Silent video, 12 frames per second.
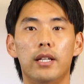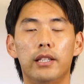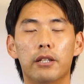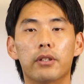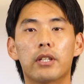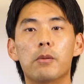
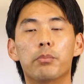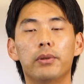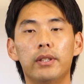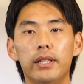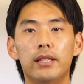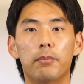They were
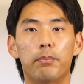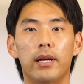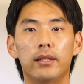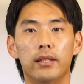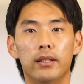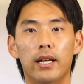completely
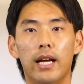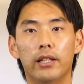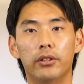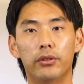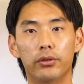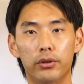dependent
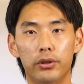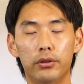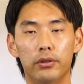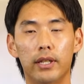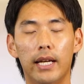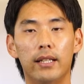and
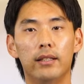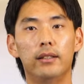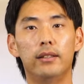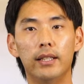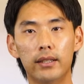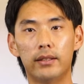glued and
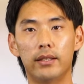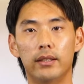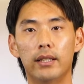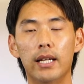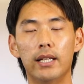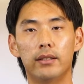
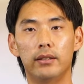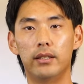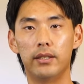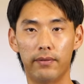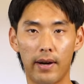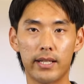addicted to the
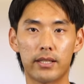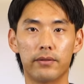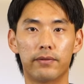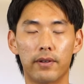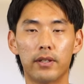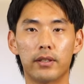device in
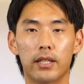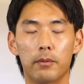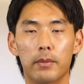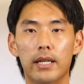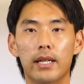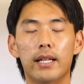front of
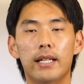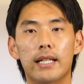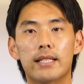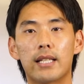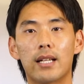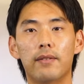them
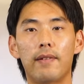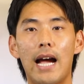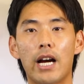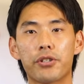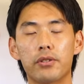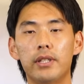instead of
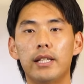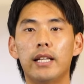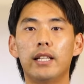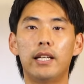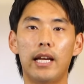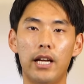actually
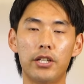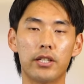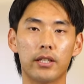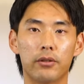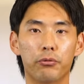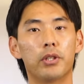
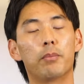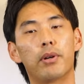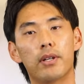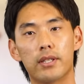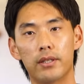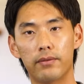engaging with the
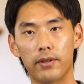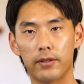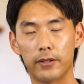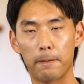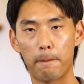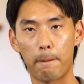person in front
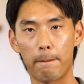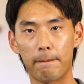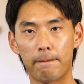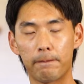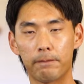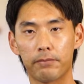of them.
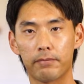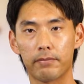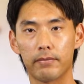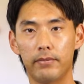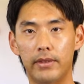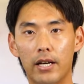
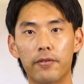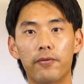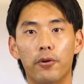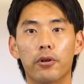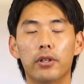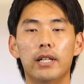
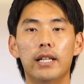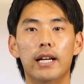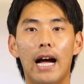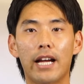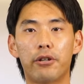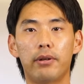Therefore,
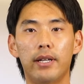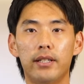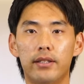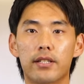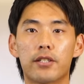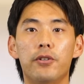I
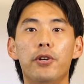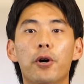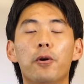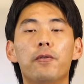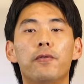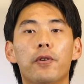created this
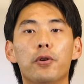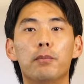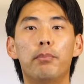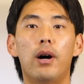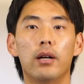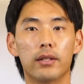no
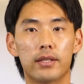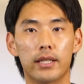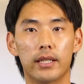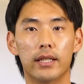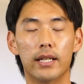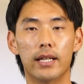phone
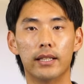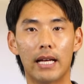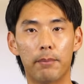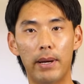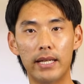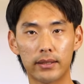policy
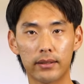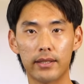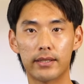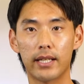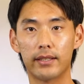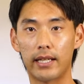that basically
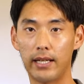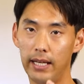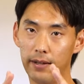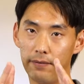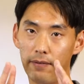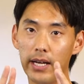said that
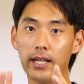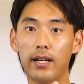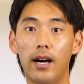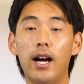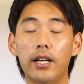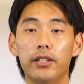if I
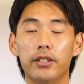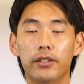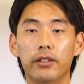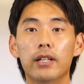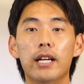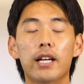caught
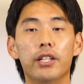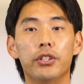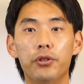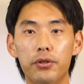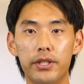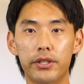you
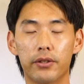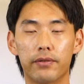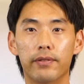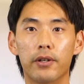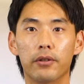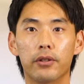using your
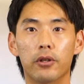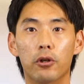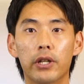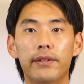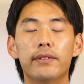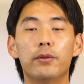phone
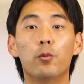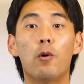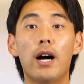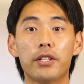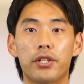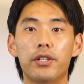or even
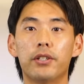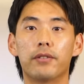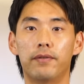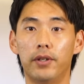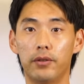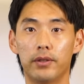watching your
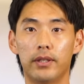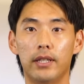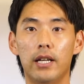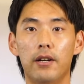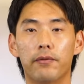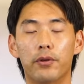phone
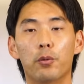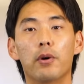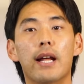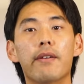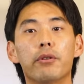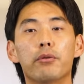for
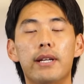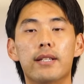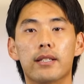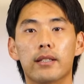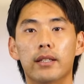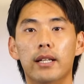whatever
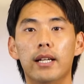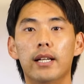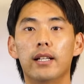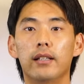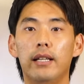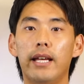reason,
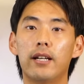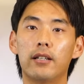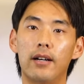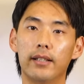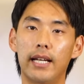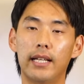later
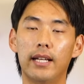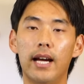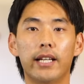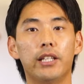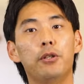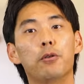on that
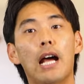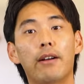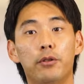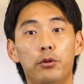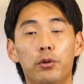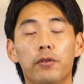night, you would have
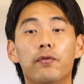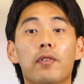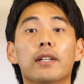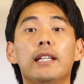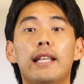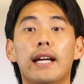to do a
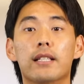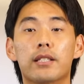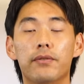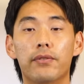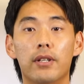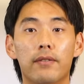funny dance
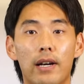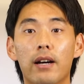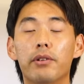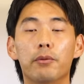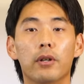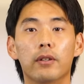in front of
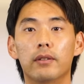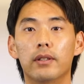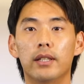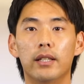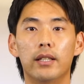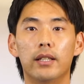everyone.
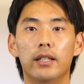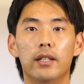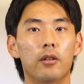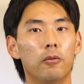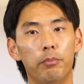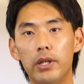
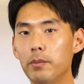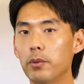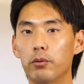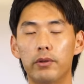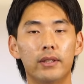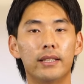
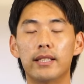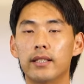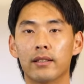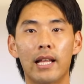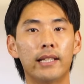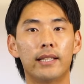People really
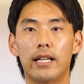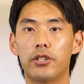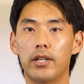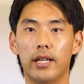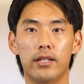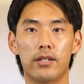didn't like that
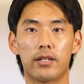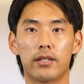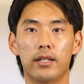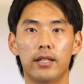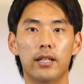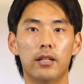change.
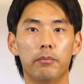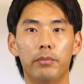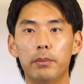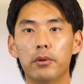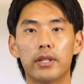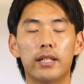
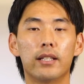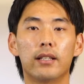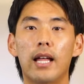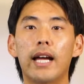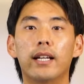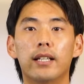People didn't
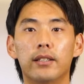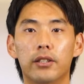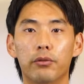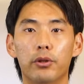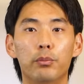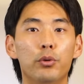like
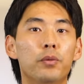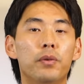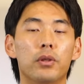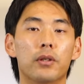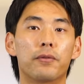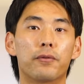the
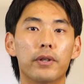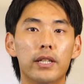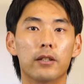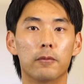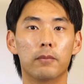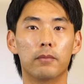removal of
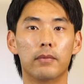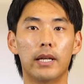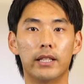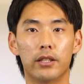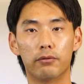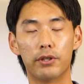freedom
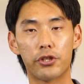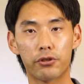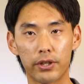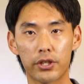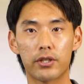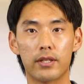and the
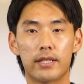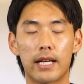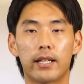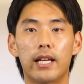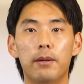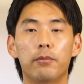restrictions
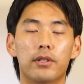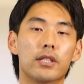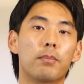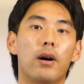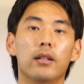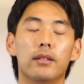that came with
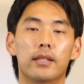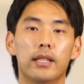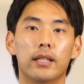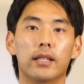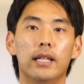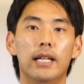this
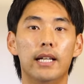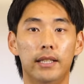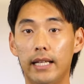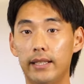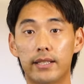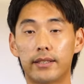policy.
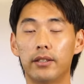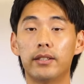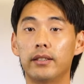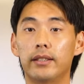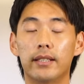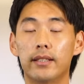And they
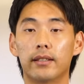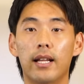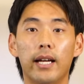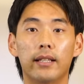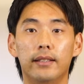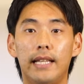certainly didn't
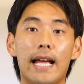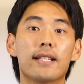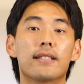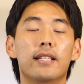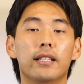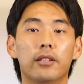like
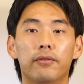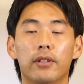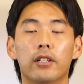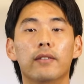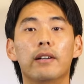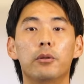dancing in
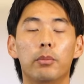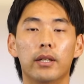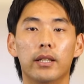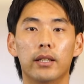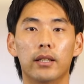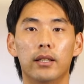front of everybody.